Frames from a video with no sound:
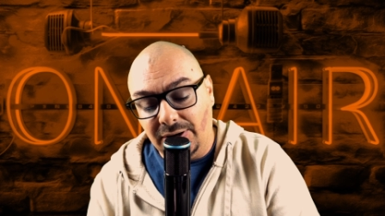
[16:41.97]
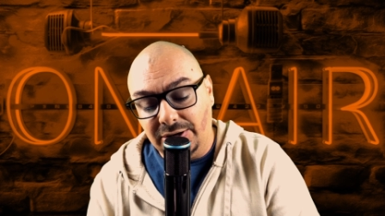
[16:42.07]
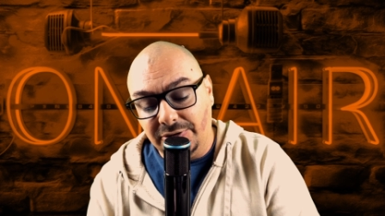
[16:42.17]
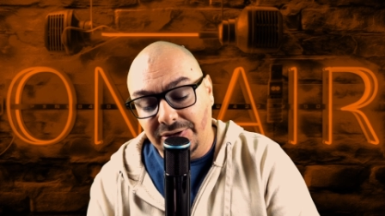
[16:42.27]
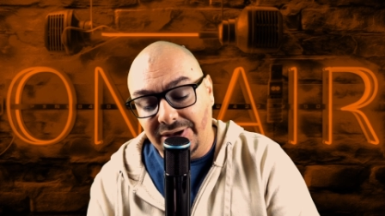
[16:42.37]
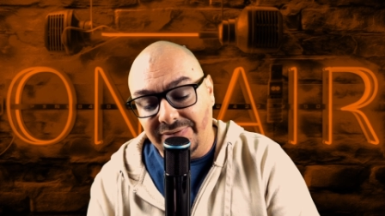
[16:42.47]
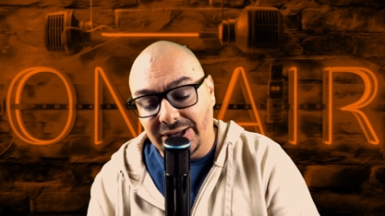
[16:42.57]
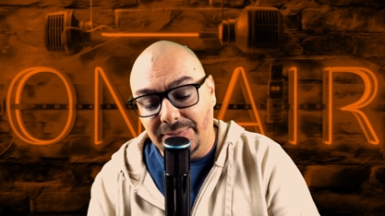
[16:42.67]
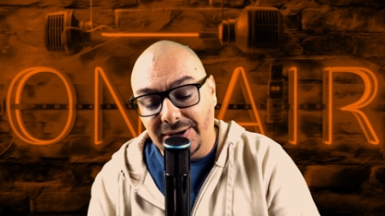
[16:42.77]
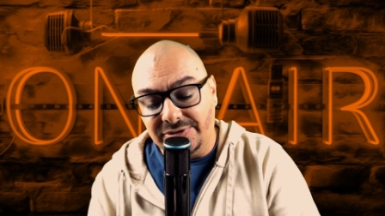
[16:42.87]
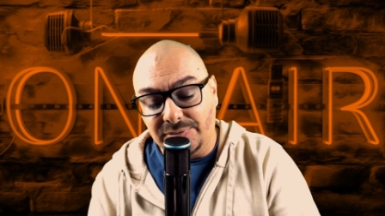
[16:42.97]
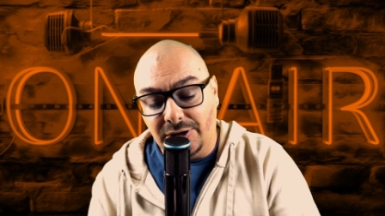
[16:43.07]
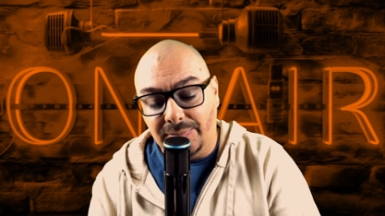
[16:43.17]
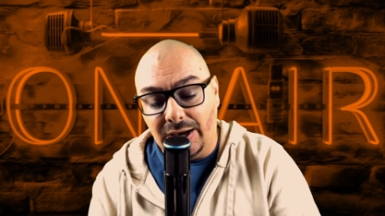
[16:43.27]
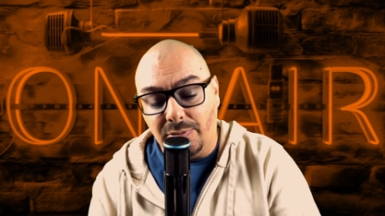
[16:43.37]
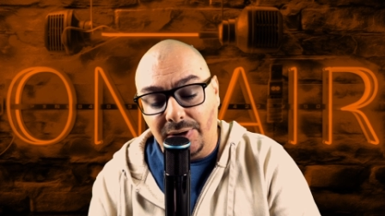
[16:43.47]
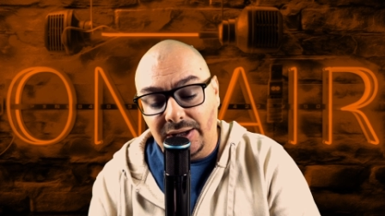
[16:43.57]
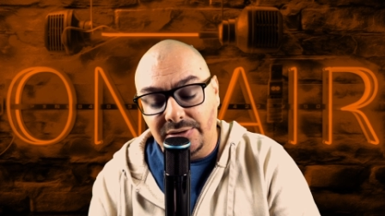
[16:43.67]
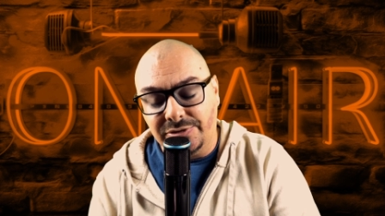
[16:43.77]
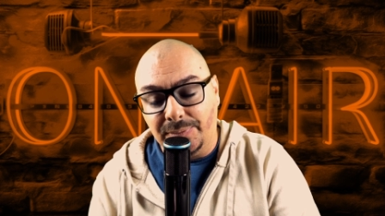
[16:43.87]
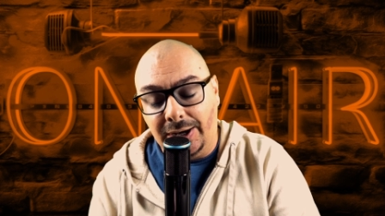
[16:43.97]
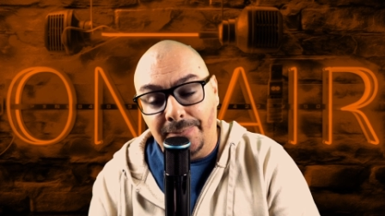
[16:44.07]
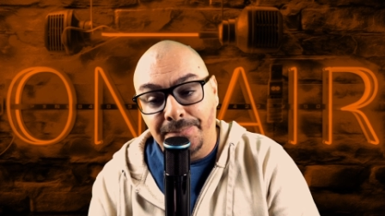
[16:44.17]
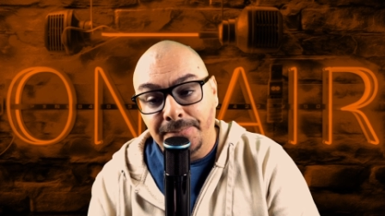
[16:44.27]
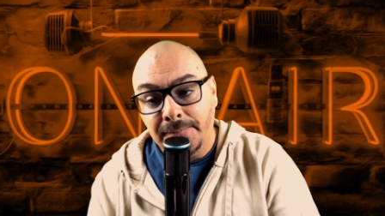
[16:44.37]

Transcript: I know that they've had to make some comeback wins, but